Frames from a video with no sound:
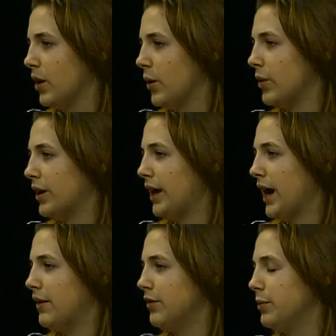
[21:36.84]
We
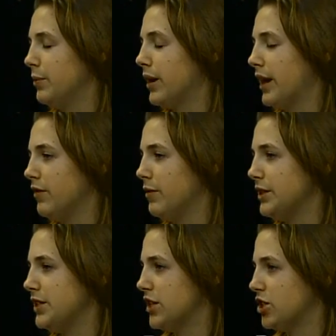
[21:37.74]
have a, we're gonna have a
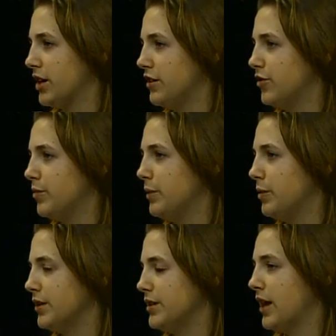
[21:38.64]
petition for
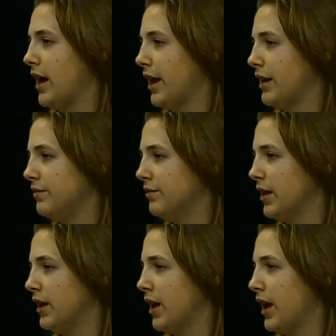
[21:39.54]
people to sign,
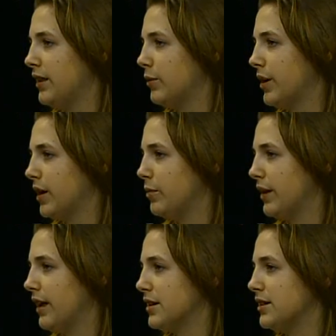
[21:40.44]
and then we're gonna
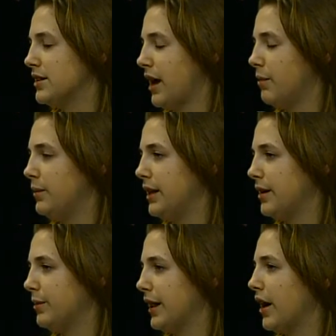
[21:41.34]
bring that to the town meeting
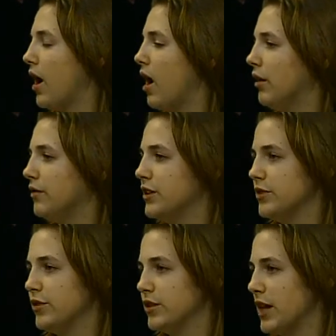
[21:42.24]
and be like, all of
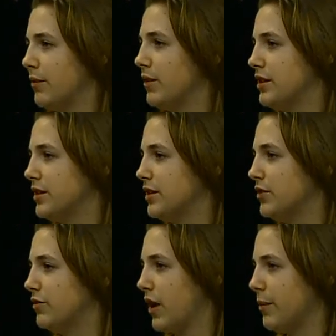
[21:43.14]
these full time residents
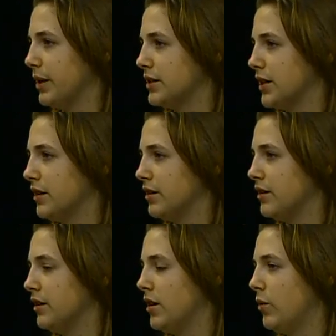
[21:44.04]
of Farmington
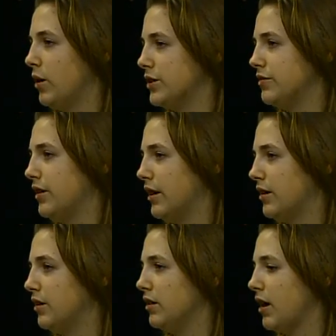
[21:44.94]
want to
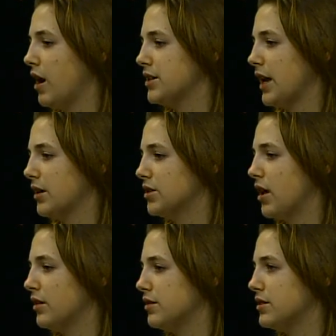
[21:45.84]
funnel our tax
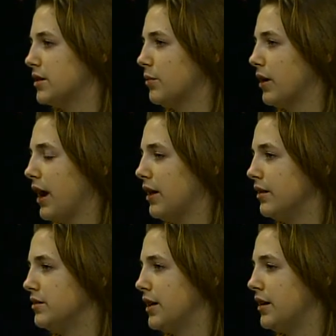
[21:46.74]
dollars somewhere
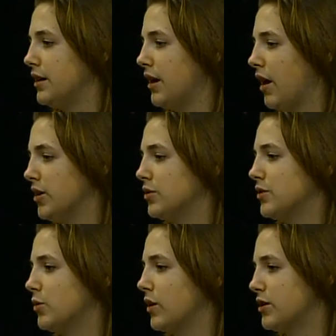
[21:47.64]
else and not
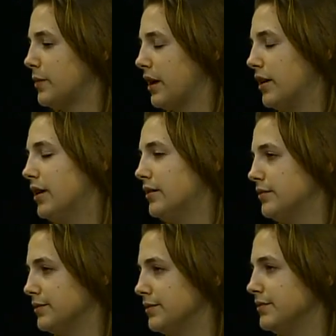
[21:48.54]
towards war spending.
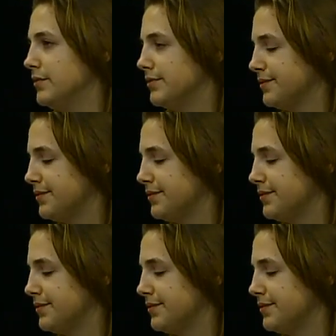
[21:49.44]
Mm-hmm.